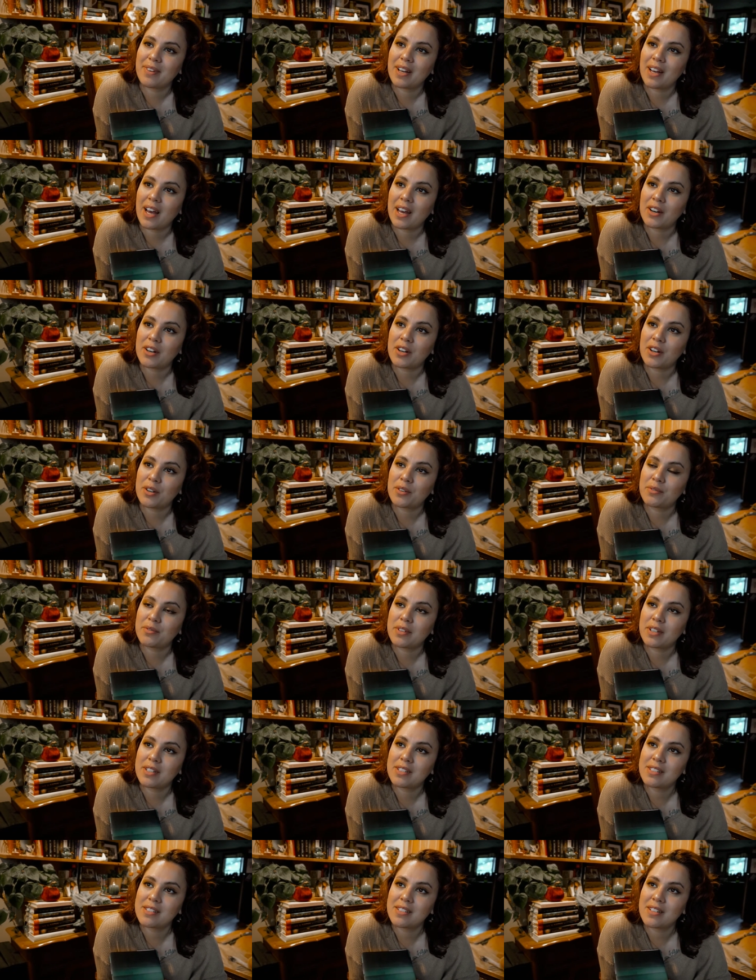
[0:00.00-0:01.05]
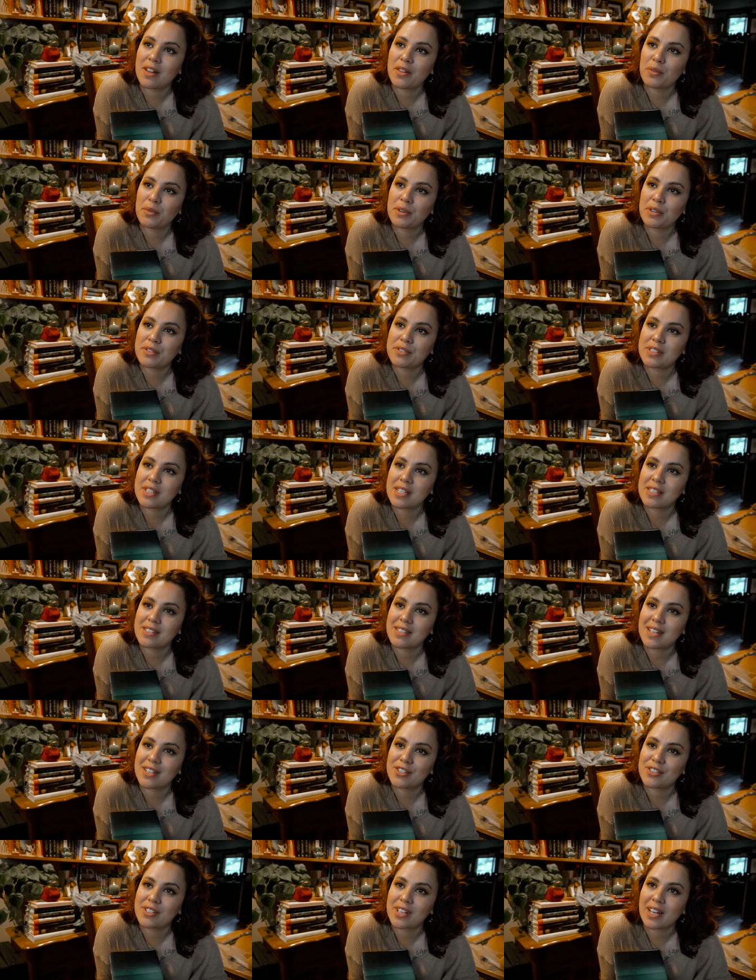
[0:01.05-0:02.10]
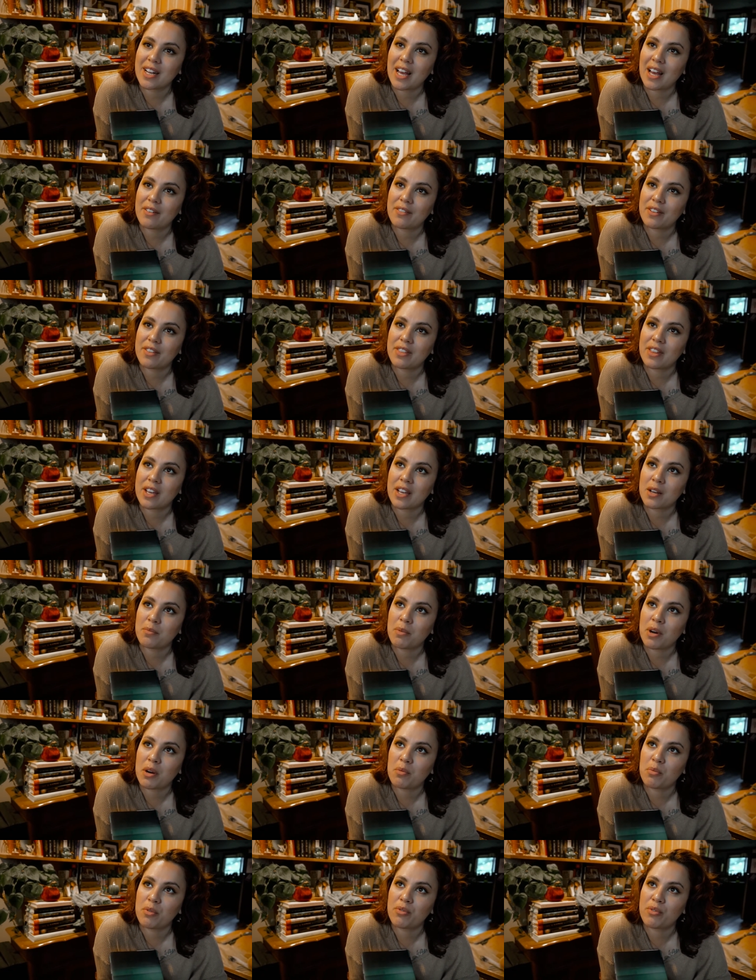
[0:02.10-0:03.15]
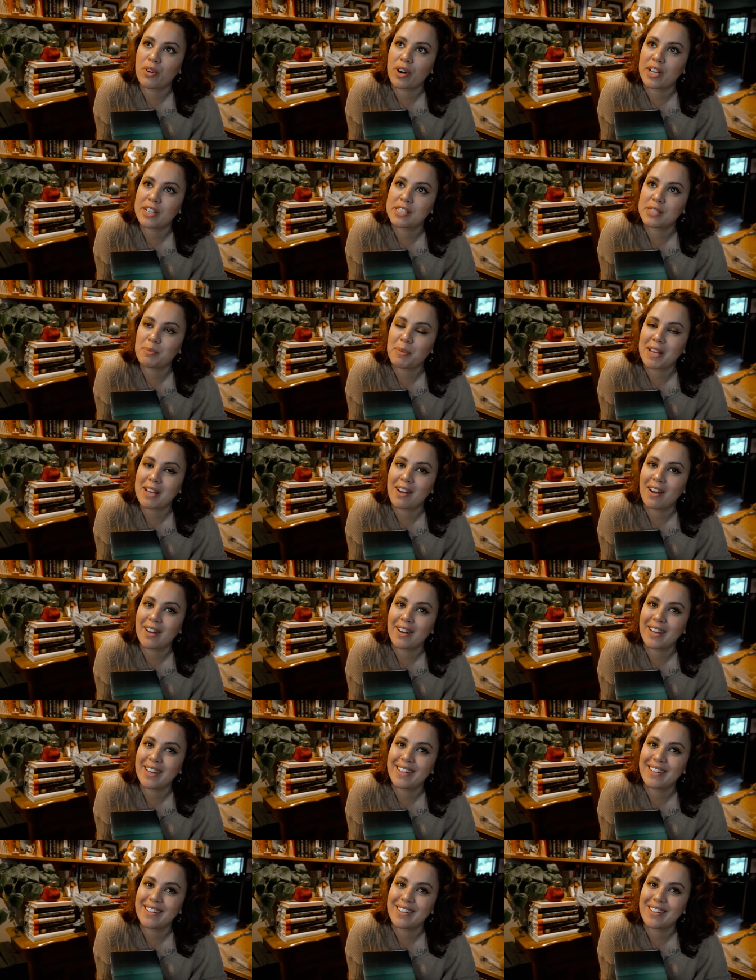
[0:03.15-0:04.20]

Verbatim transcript: I don't know. This is another one of those things that I just kind of have to think about before I speak on it.